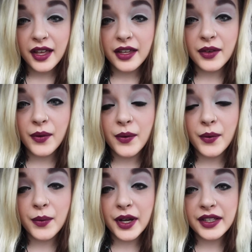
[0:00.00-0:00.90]

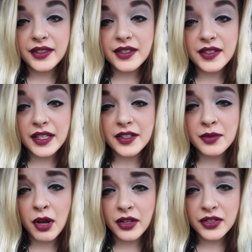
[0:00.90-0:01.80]
You'll want the
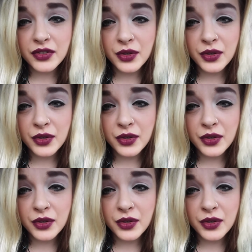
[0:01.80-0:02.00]
smallest